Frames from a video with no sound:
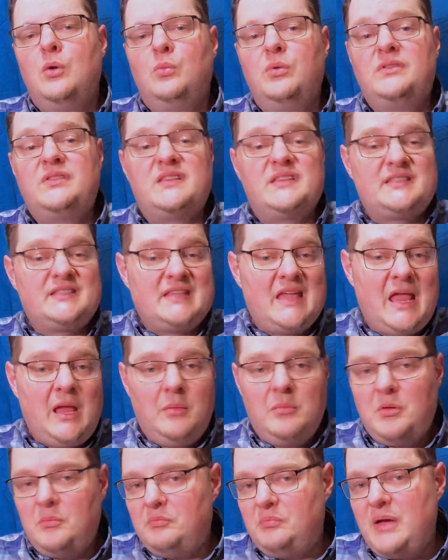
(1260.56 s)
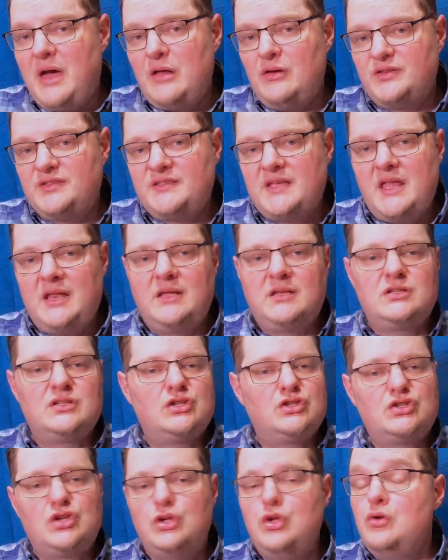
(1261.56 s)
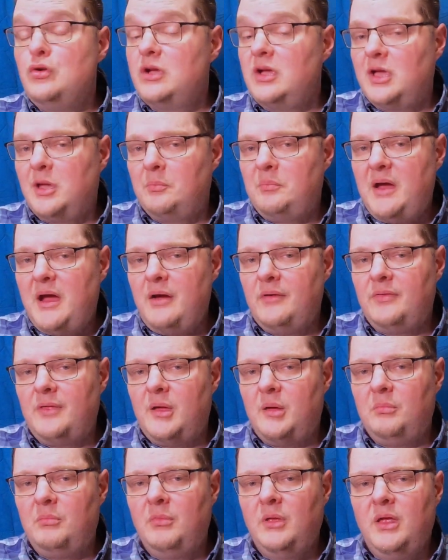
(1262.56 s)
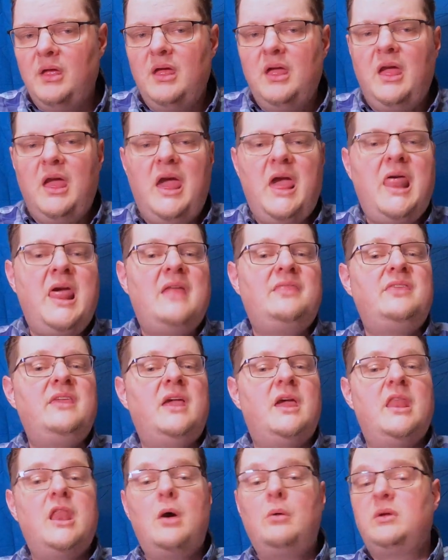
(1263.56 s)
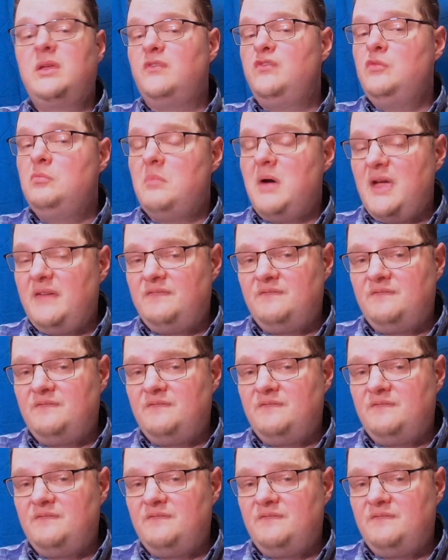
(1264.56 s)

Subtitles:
with the same pedal settings so you can compare them. And at the end, I'll give you my